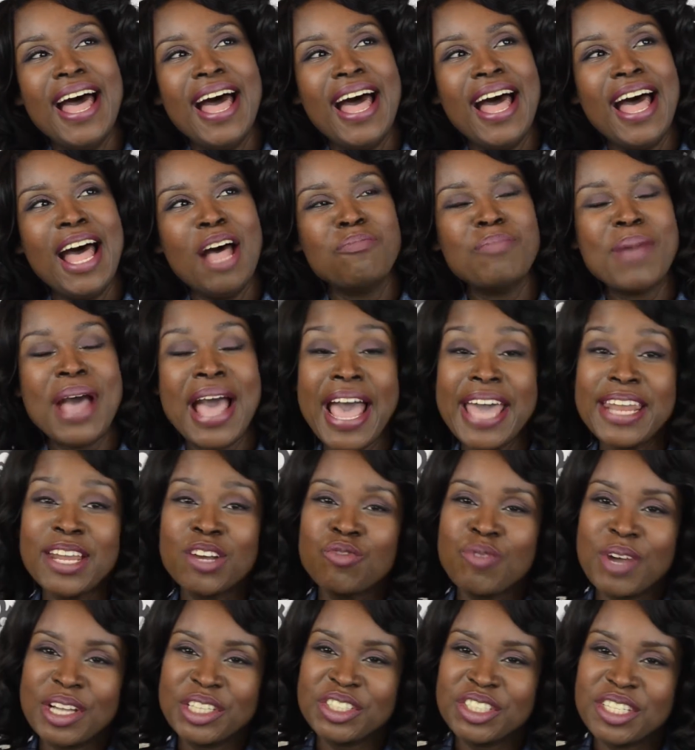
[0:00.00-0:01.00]
I had a
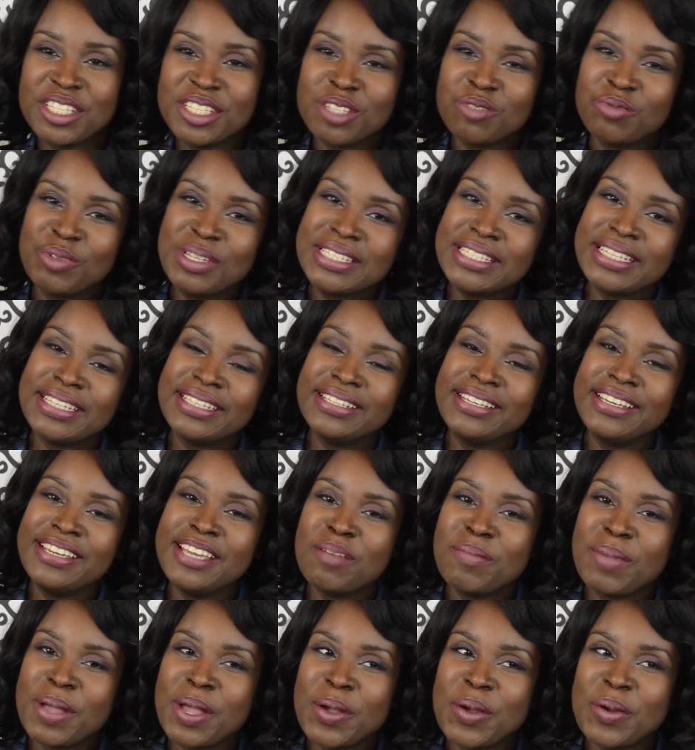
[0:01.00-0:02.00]
questions
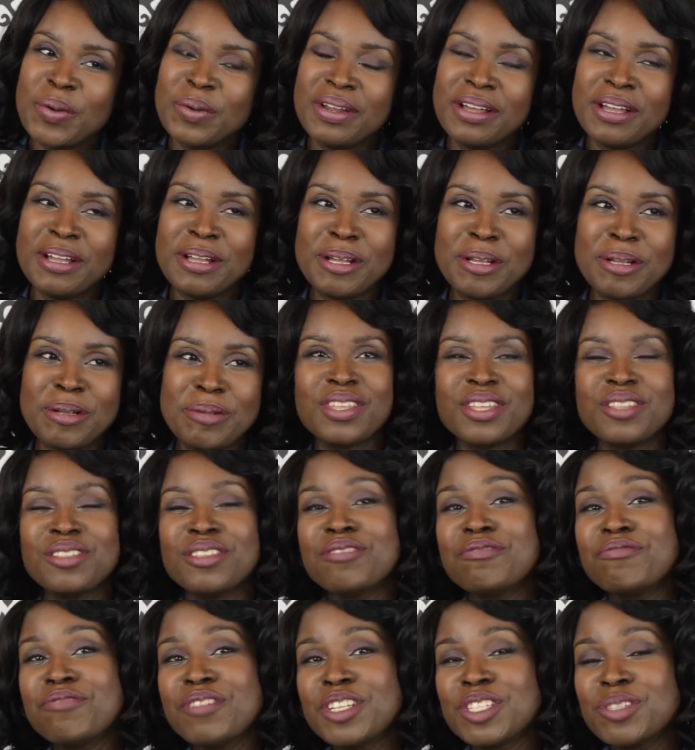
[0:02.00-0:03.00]
recently about the
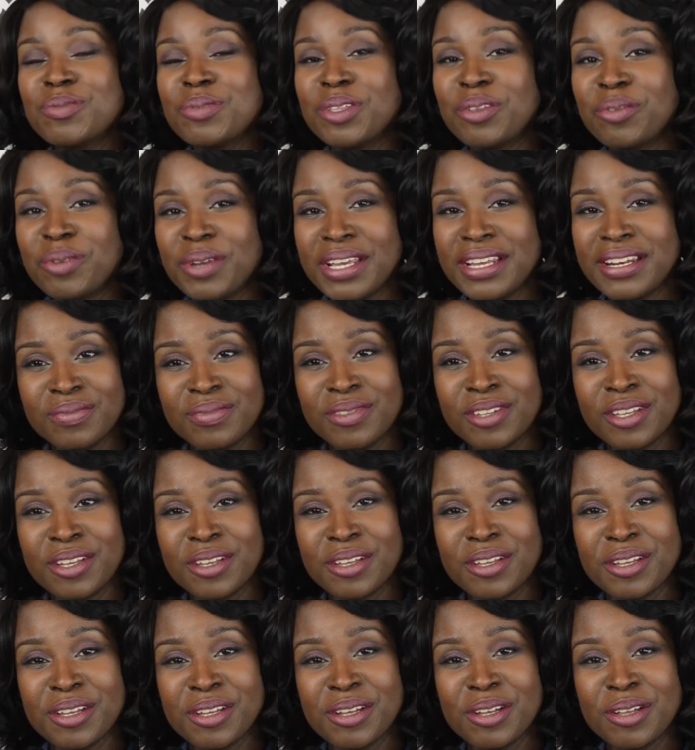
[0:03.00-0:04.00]
difference between
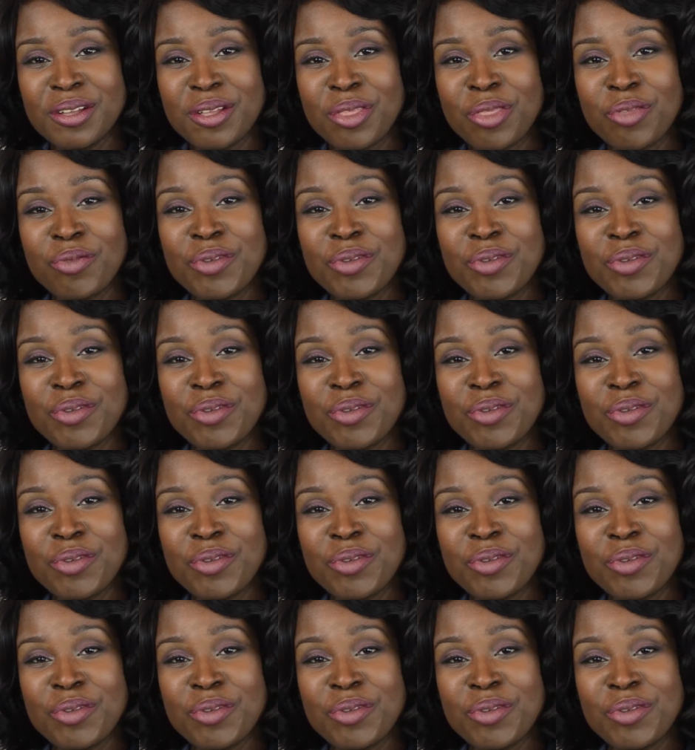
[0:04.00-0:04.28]
the